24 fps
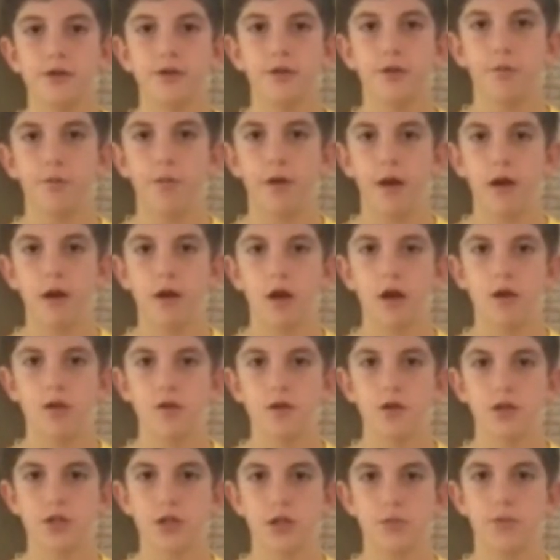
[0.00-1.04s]
inspire
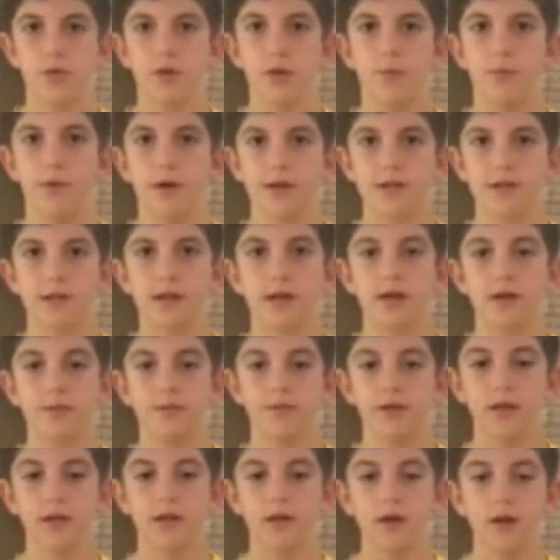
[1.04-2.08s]
others to be the best they can
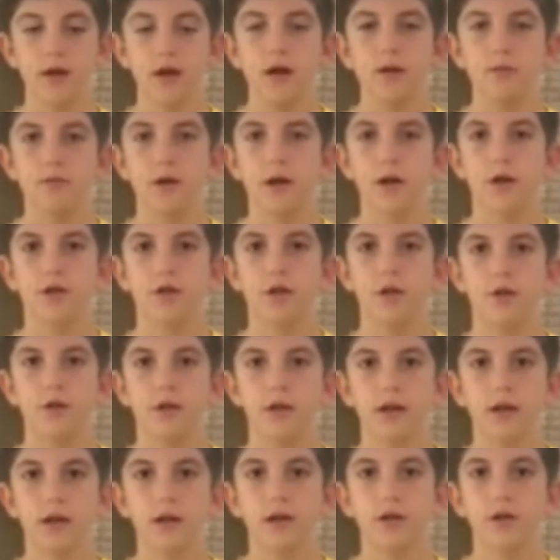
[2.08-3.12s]
be by
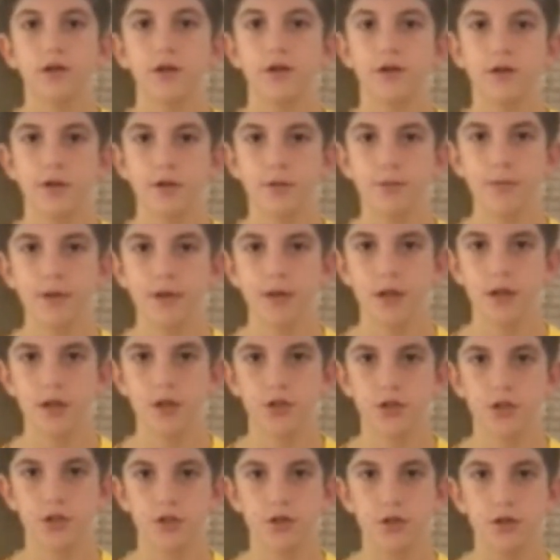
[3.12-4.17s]
showing
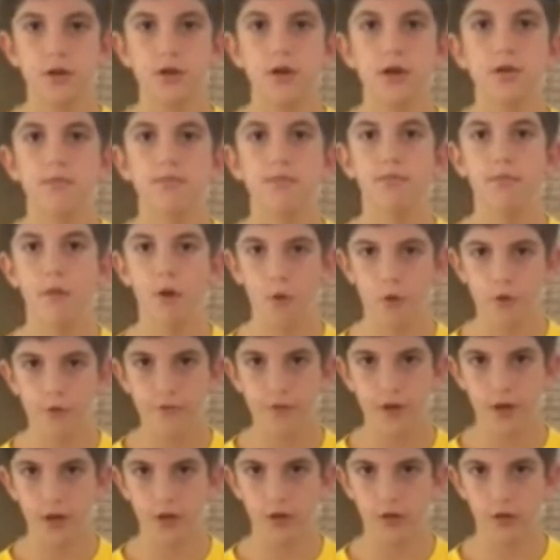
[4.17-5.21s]
determination,
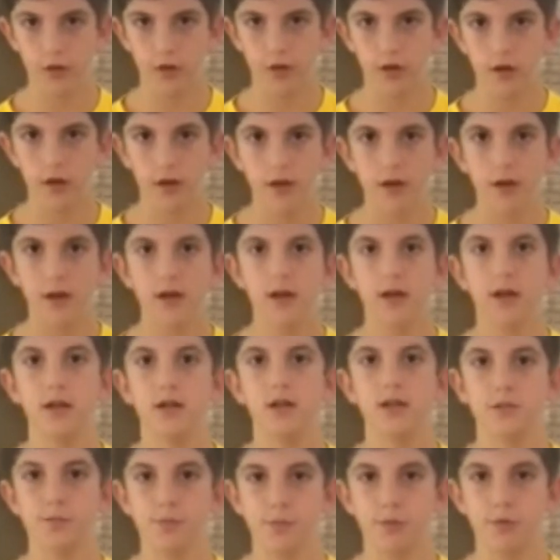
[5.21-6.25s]
motivation, and
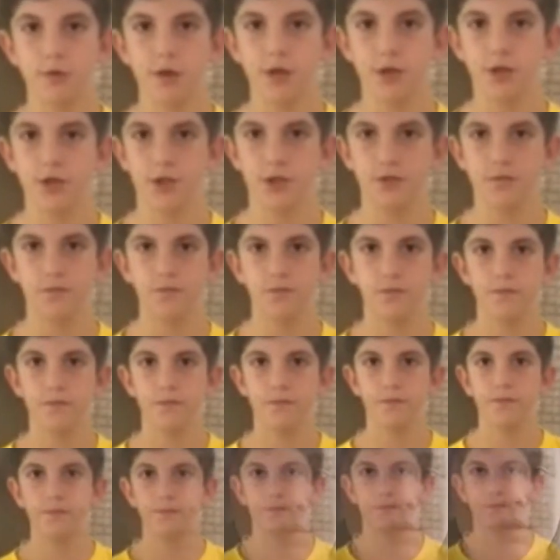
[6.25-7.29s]
inspiration.
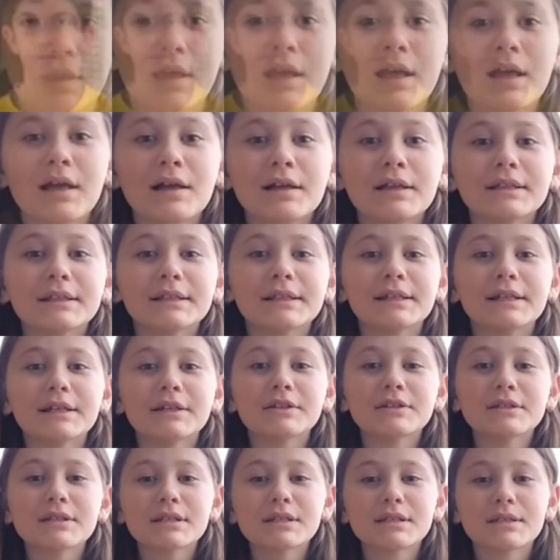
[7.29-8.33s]

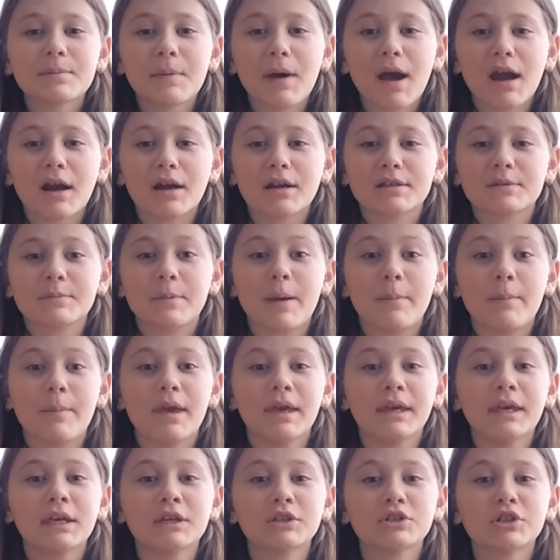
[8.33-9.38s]
Leaders inspire us by
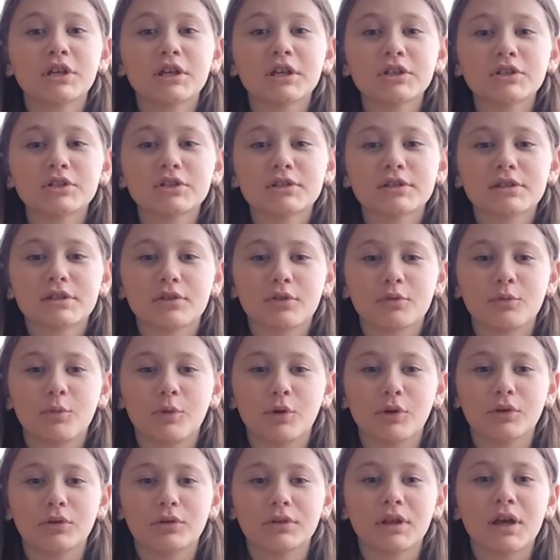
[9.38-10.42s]
making changes in the
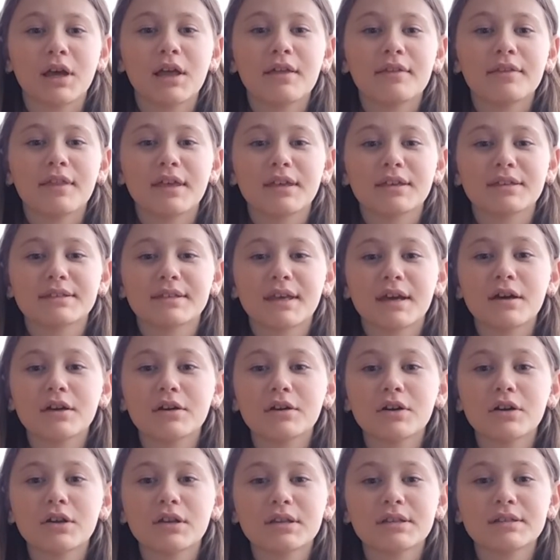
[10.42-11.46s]
world. They set a
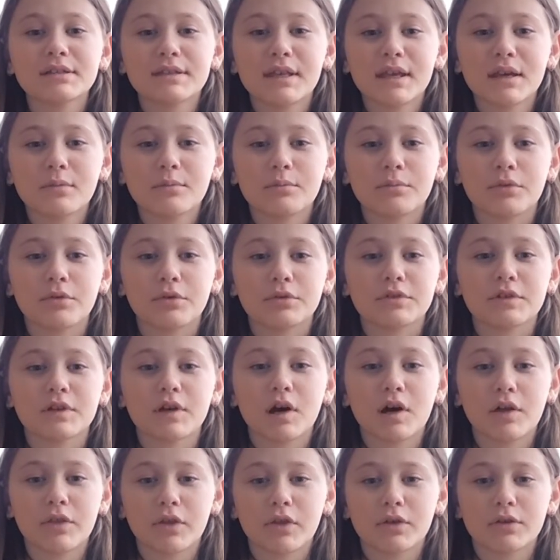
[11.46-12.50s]
good example to
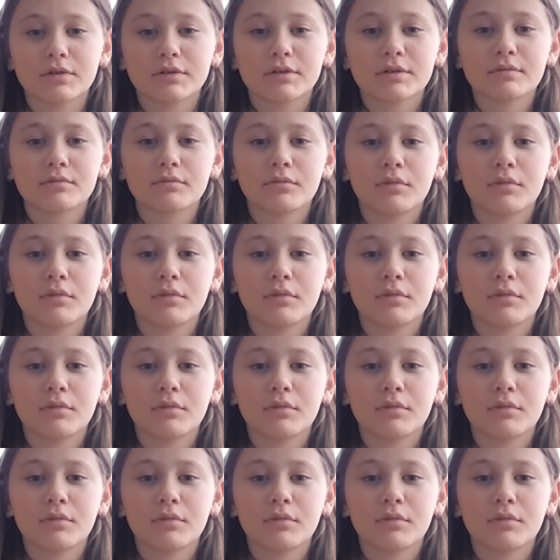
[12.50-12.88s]
others.